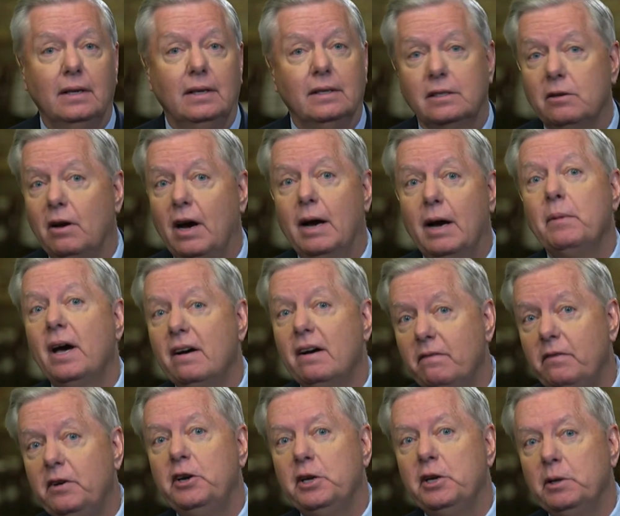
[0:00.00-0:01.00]
So I'm
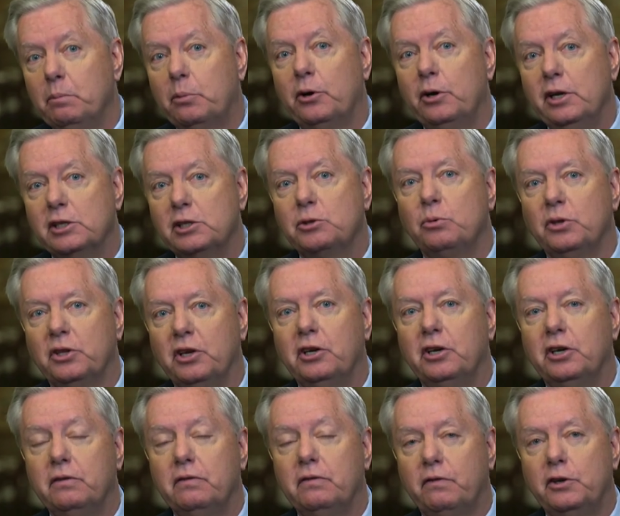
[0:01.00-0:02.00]
not very impressed with the
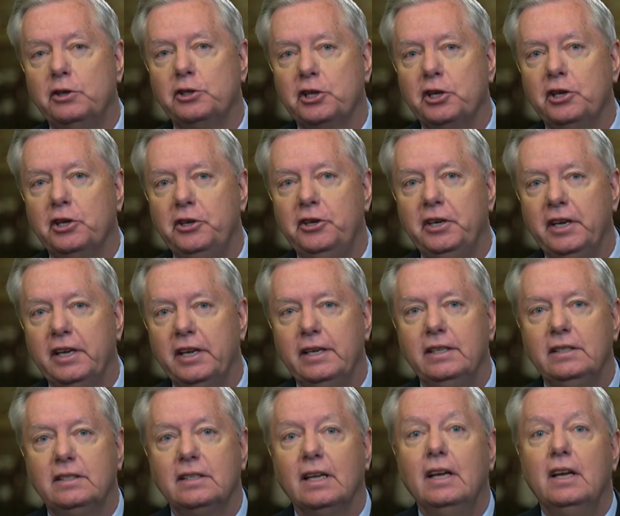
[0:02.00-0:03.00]
first 100
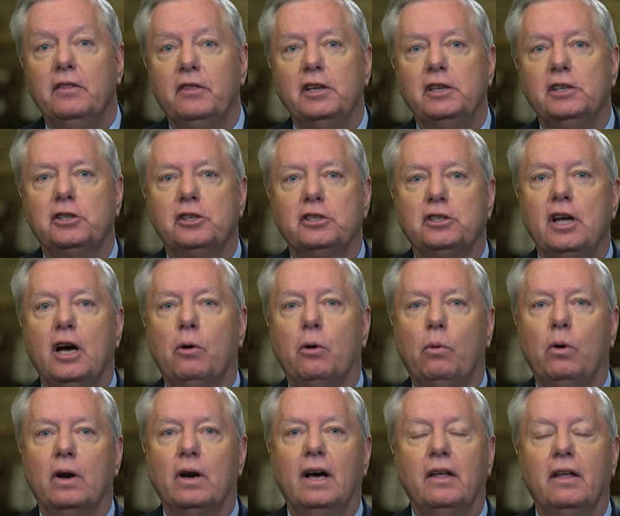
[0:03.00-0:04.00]
days. This is not
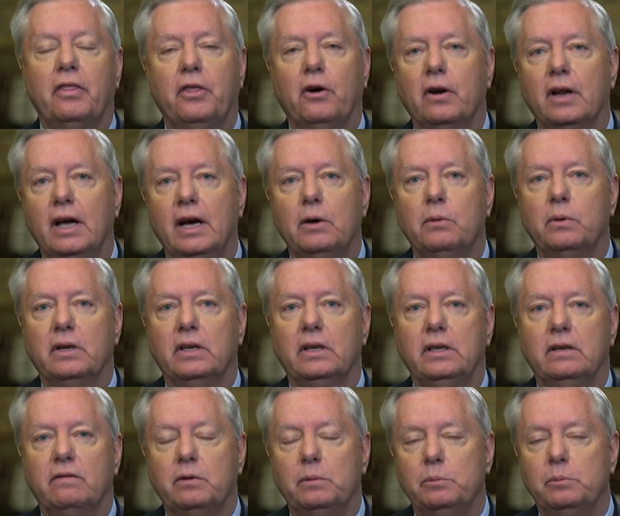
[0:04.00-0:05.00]
what I thought I would
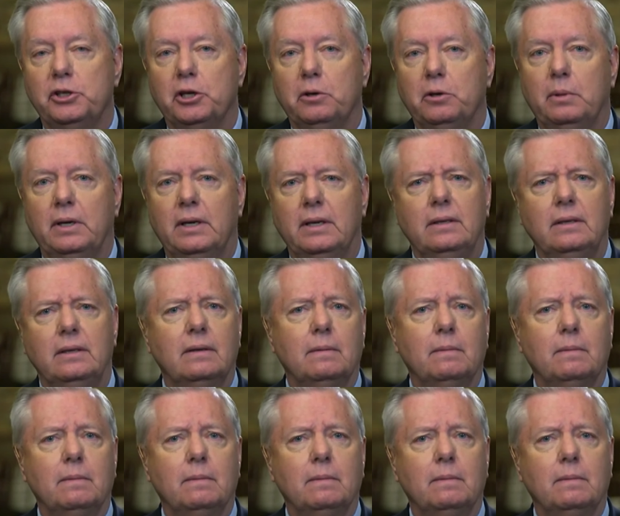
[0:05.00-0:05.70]
get from Joe Biden.